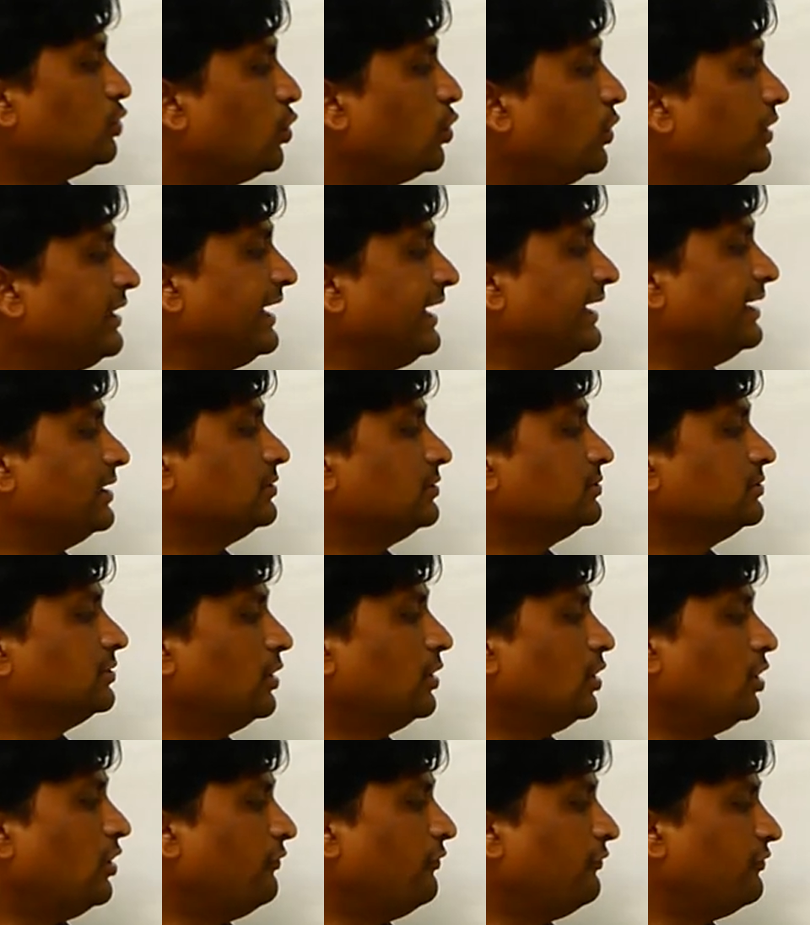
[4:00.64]
coating
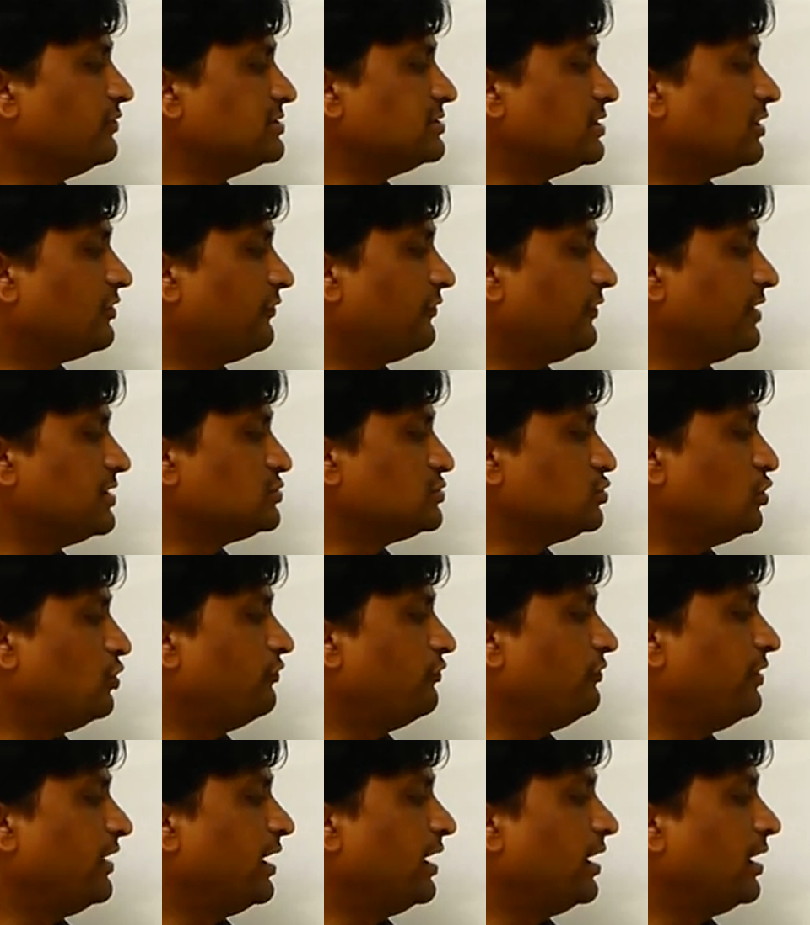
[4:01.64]
of the surface
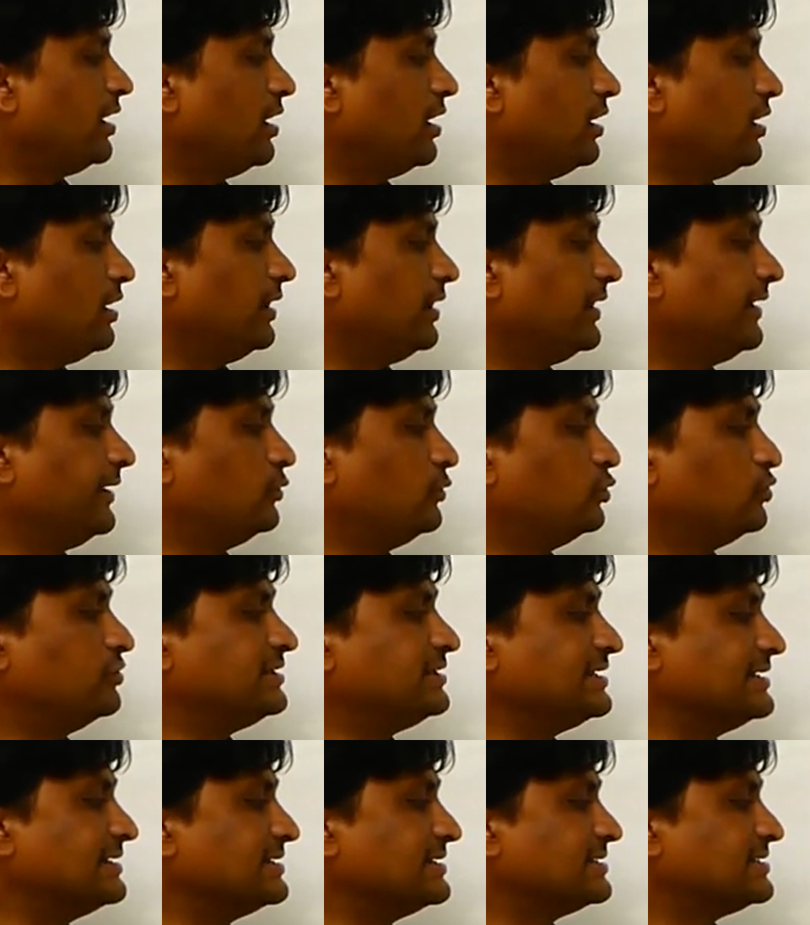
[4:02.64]
of the all the
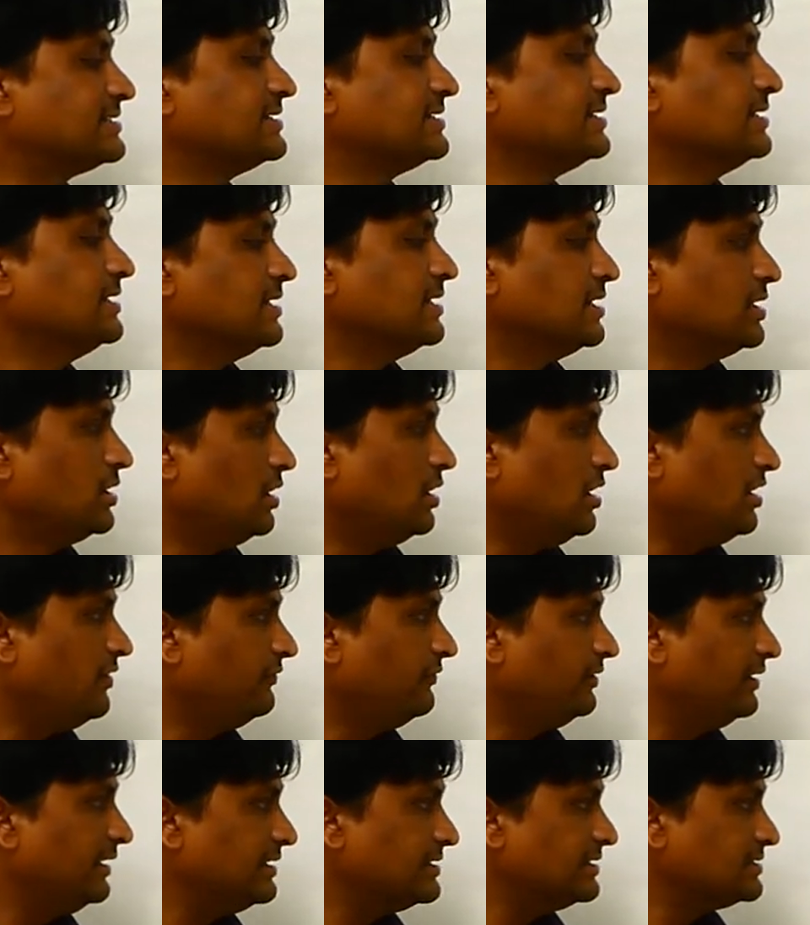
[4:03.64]
coatings
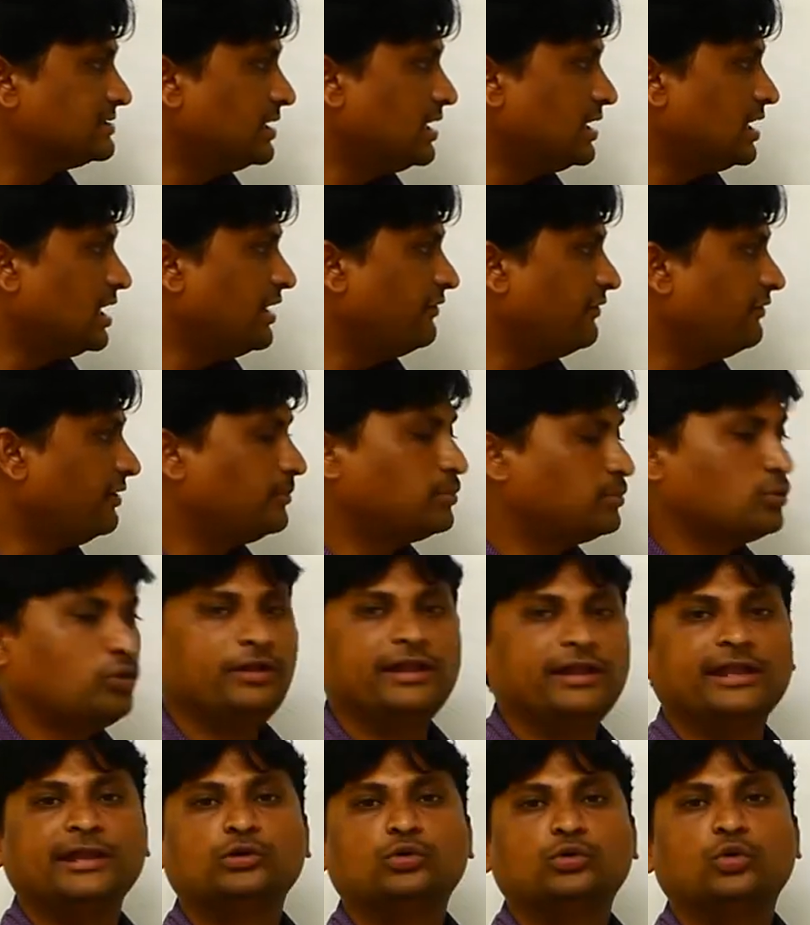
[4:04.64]
of there is a have a
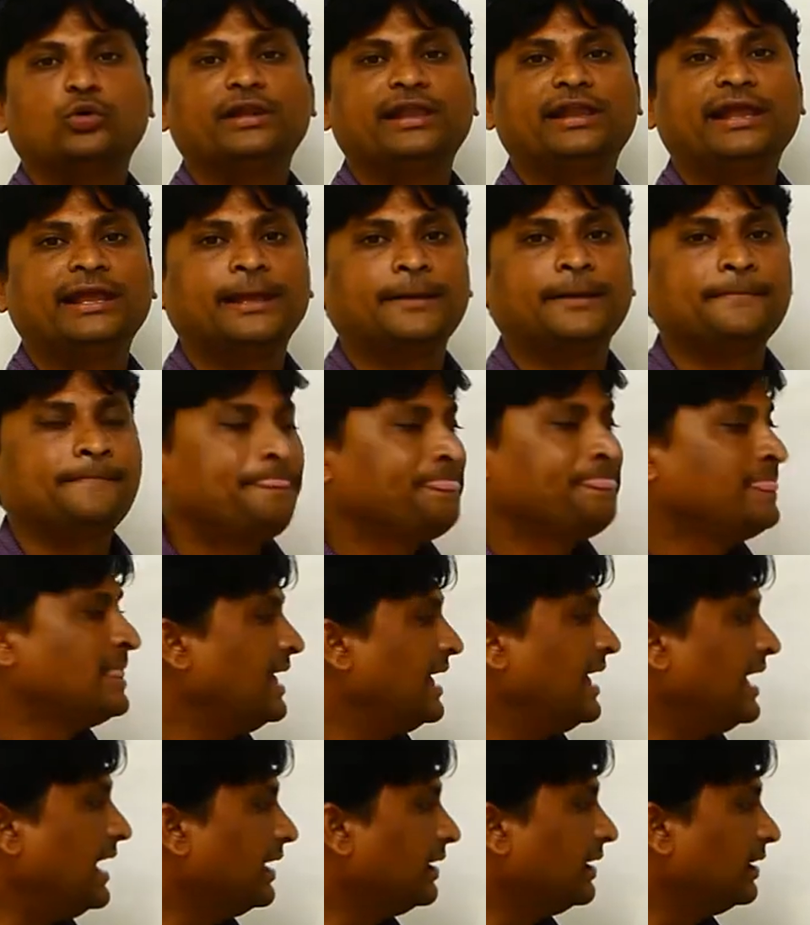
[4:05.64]
protein coating
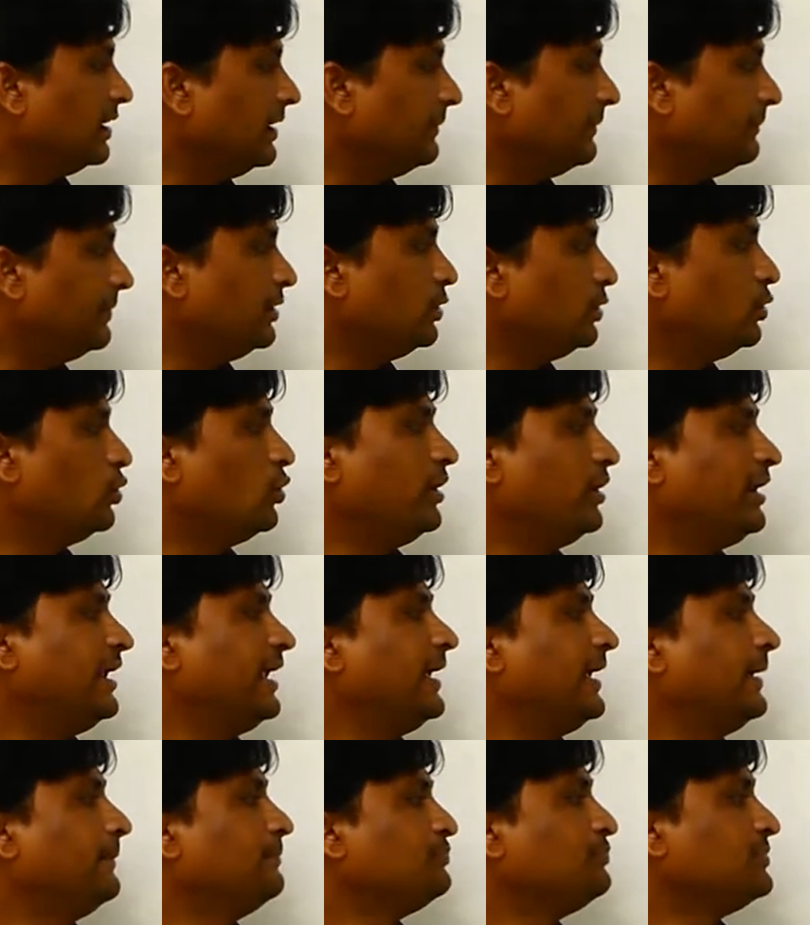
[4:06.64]
and lipid
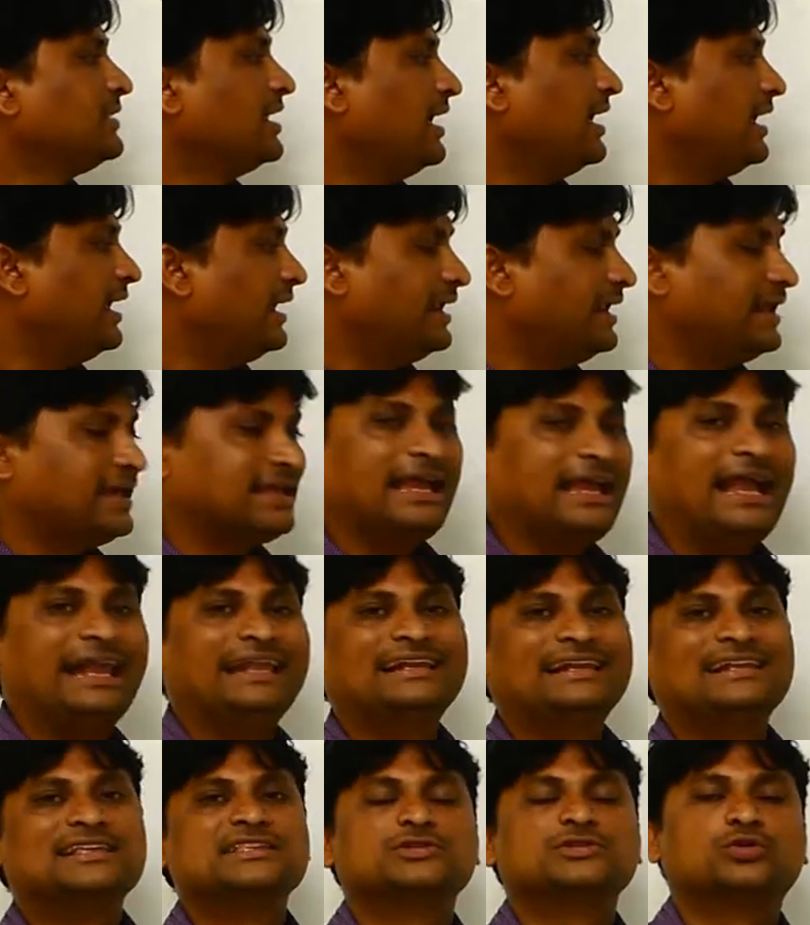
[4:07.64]
coating and the
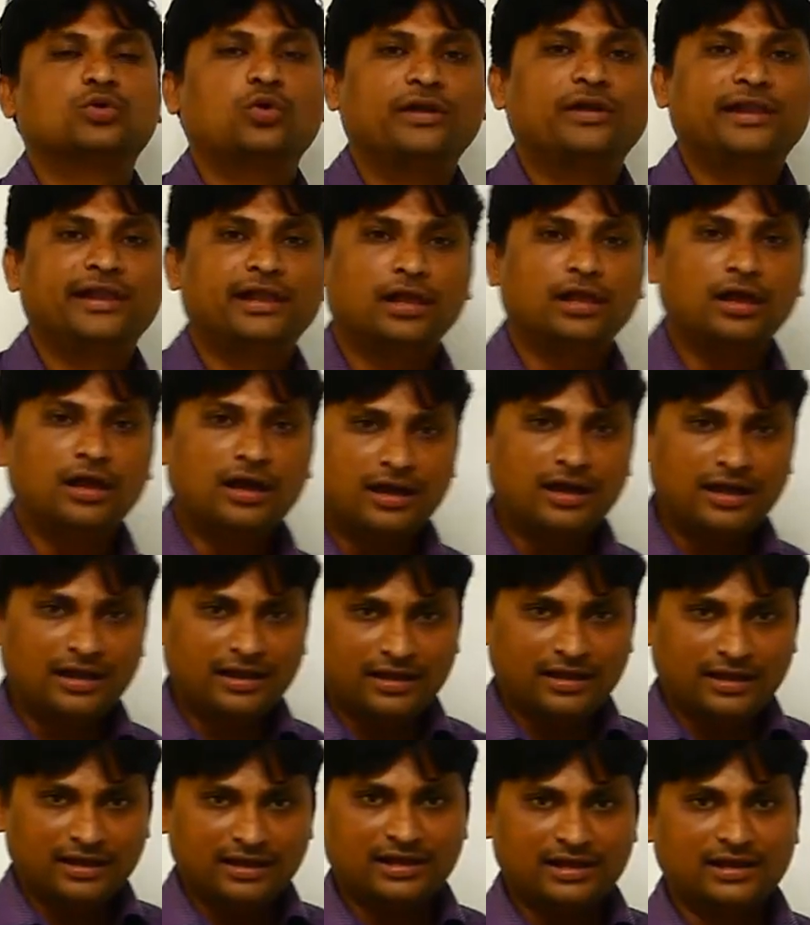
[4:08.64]
chitinous coating, all
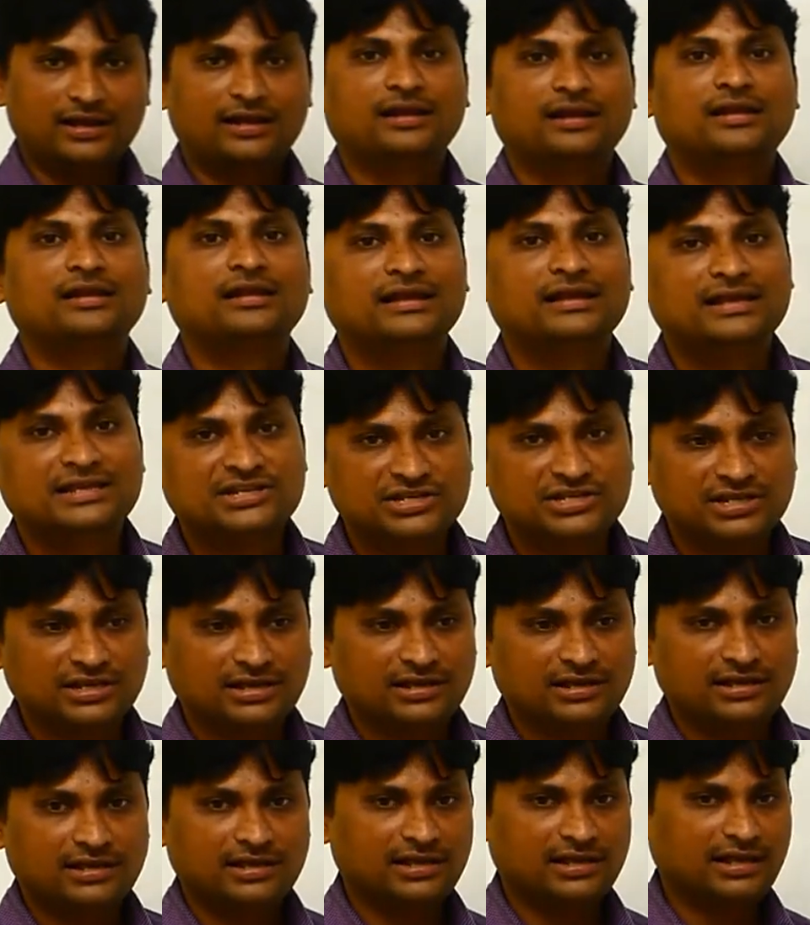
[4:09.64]
are
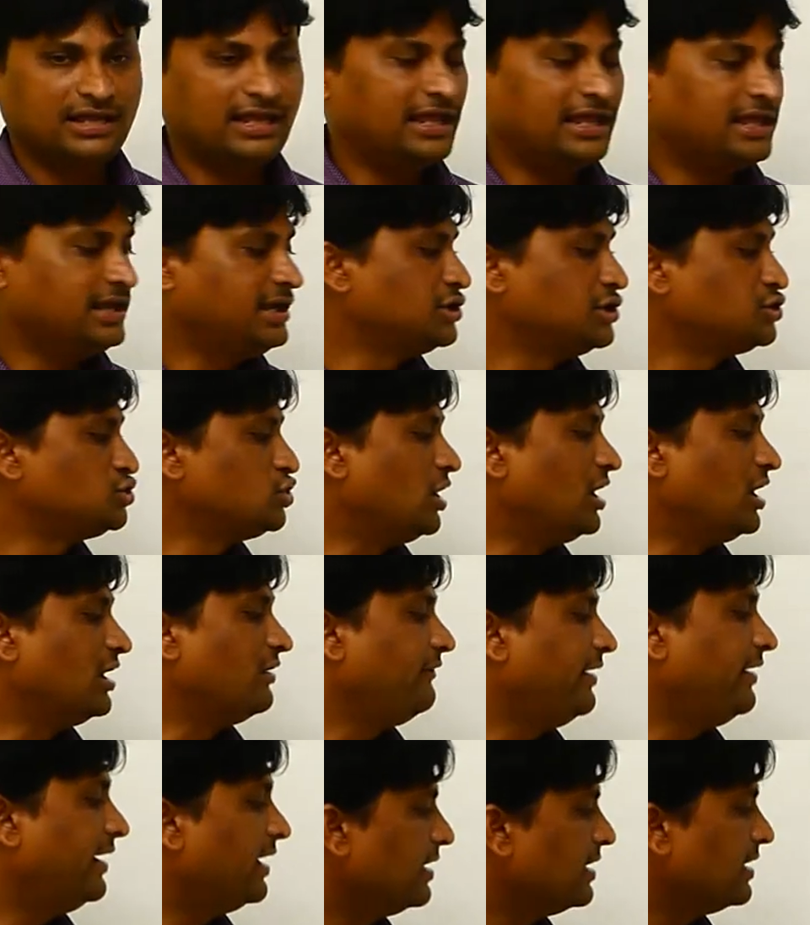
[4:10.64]

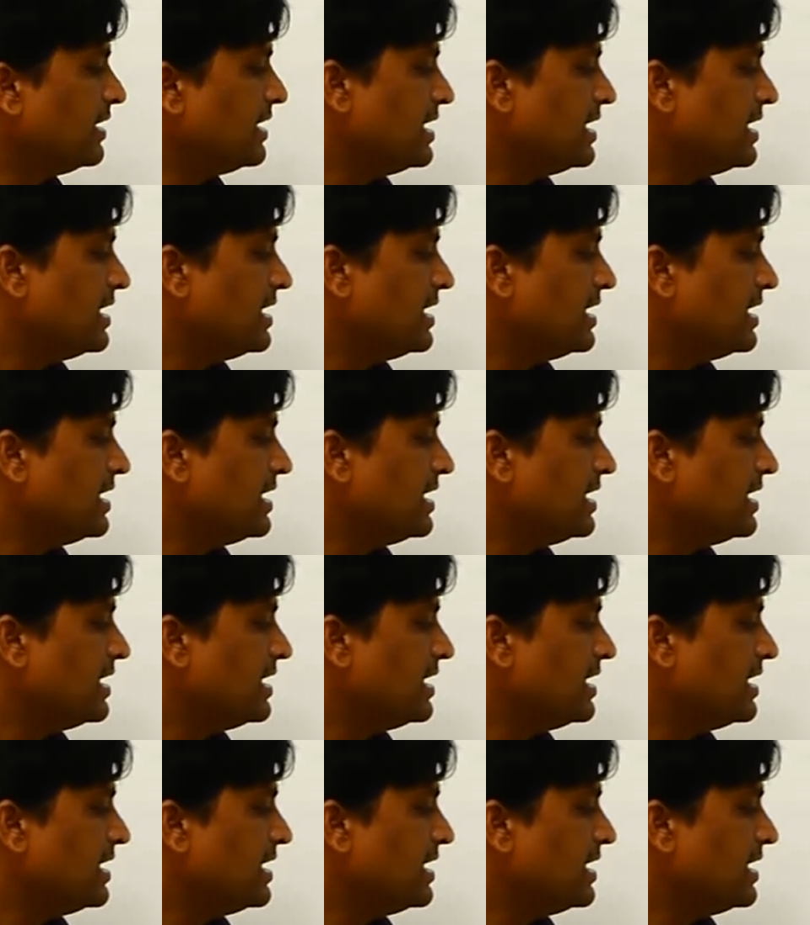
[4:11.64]
dissolved.